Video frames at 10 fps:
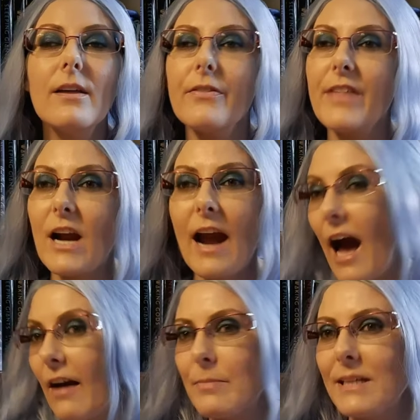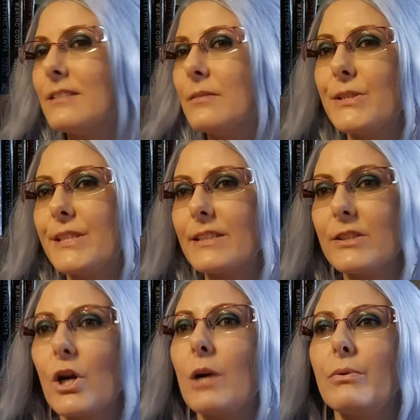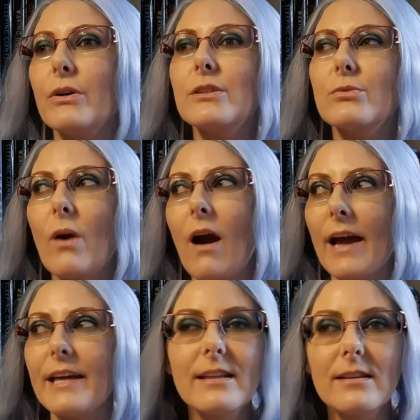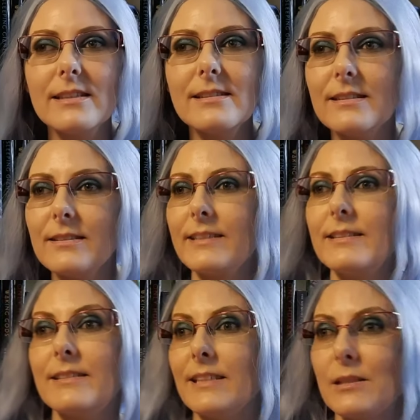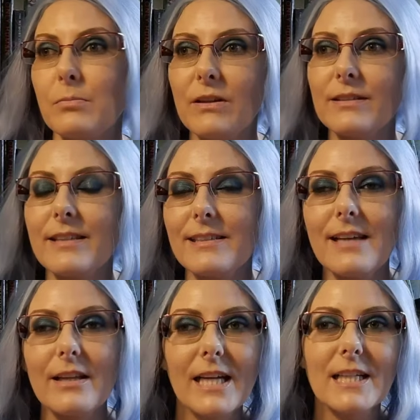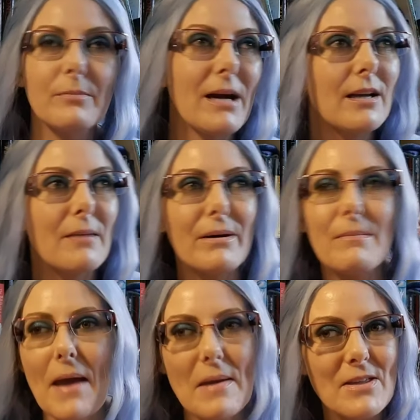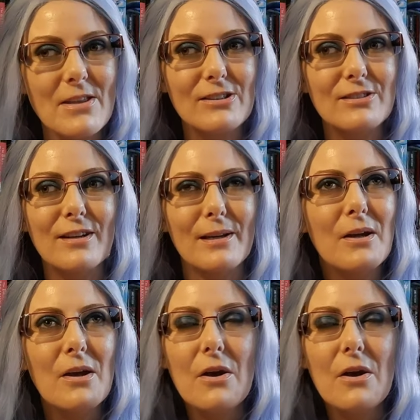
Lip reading: There have been some 6-star books where I can list at least 6 plus things I liked about it, but maybe there's like